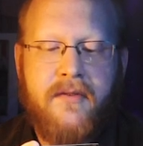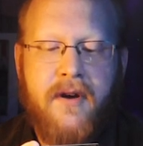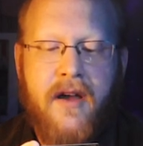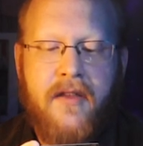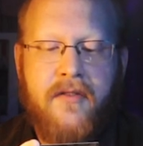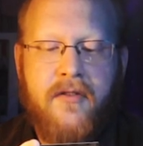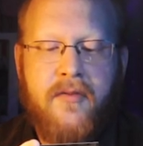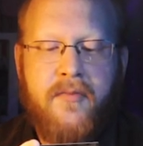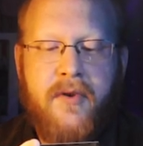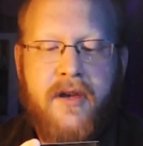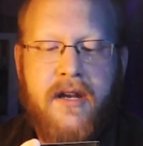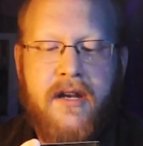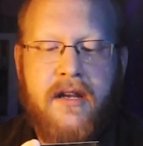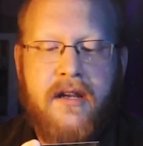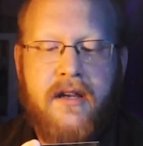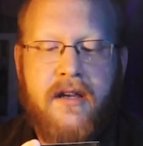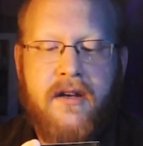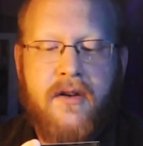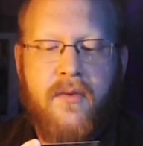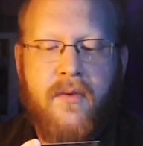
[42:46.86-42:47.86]
It's rather a
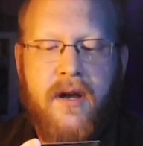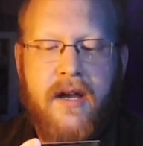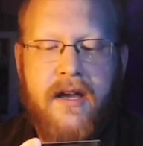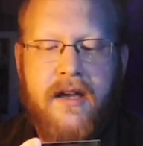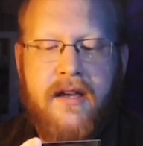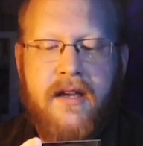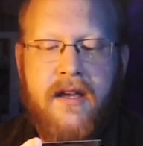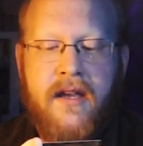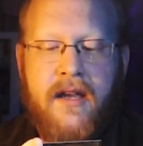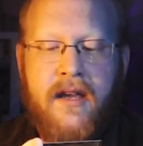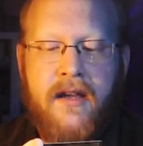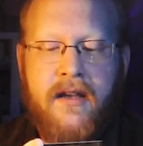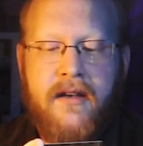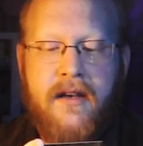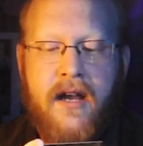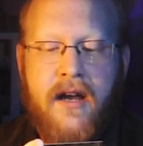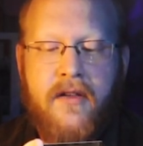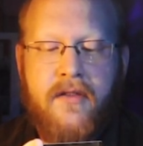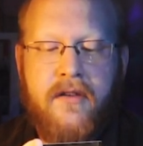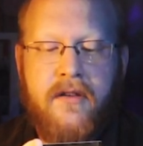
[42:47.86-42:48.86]
pity, in a way.
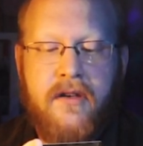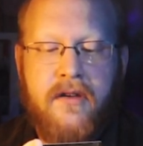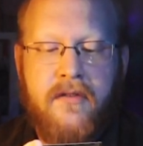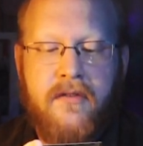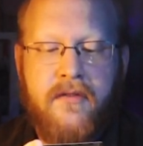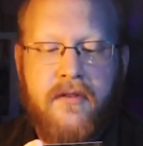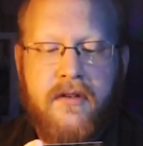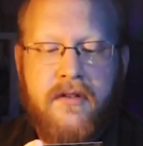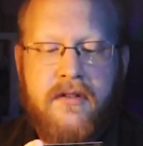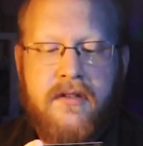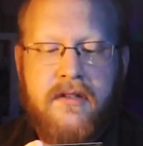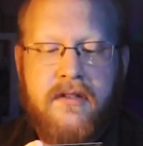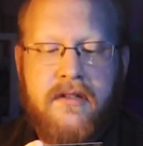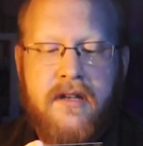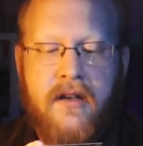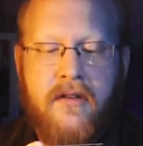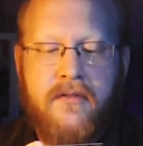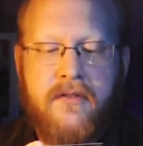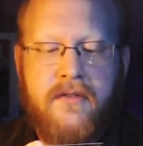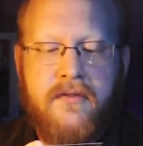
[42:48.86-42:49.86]
Now the
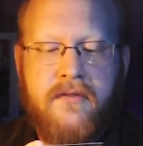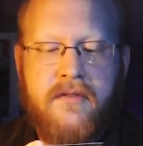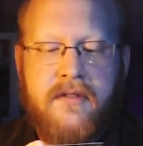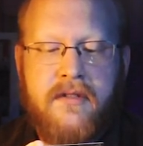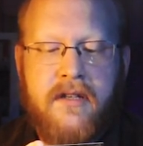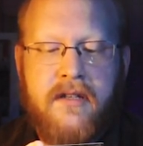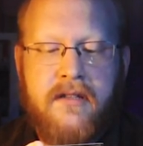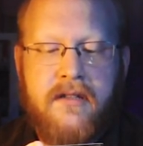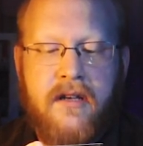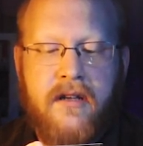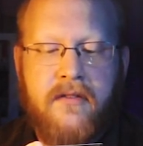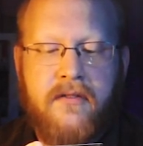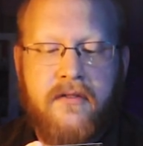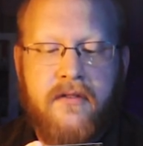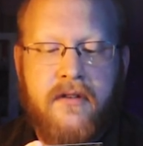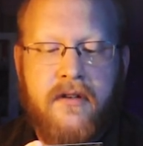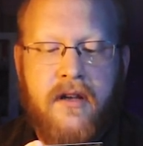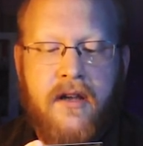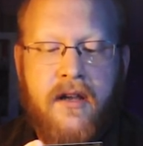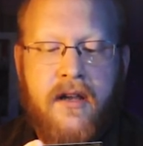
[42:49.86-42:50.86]
universe is down to
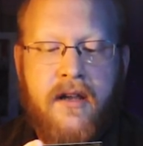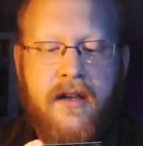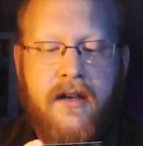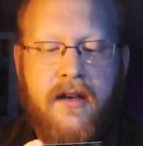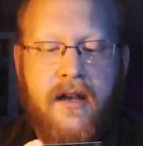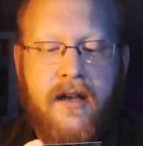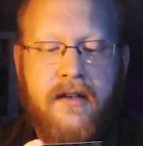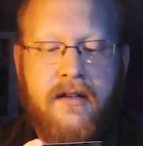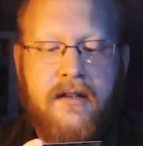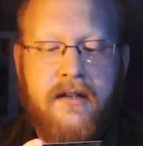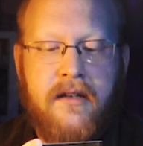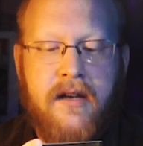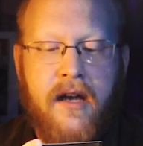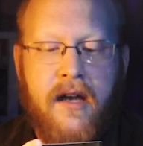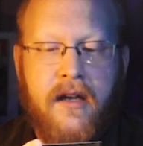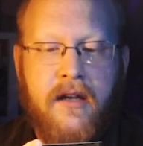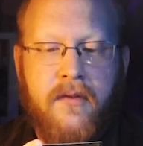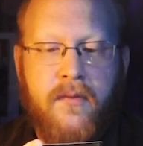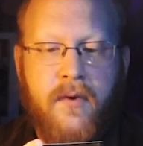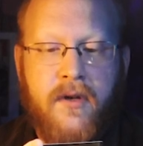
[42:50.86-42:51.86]

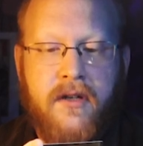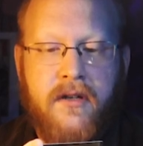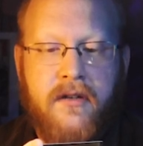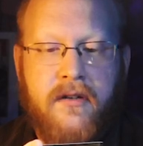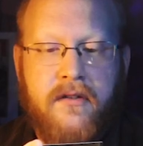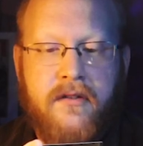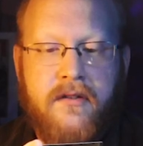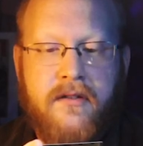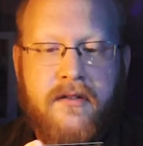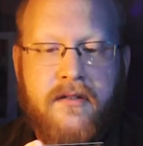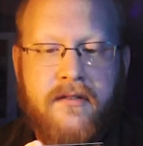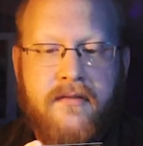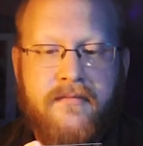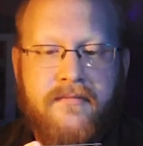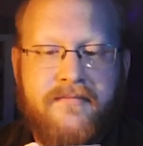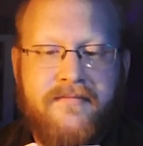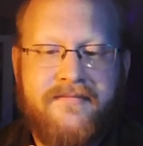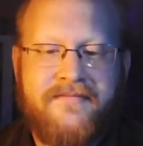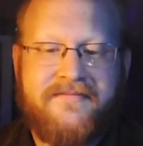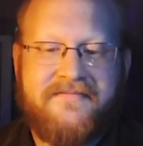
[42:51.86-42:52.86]
699
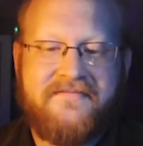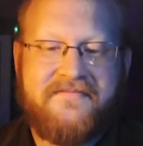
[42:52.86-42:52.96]
wonders.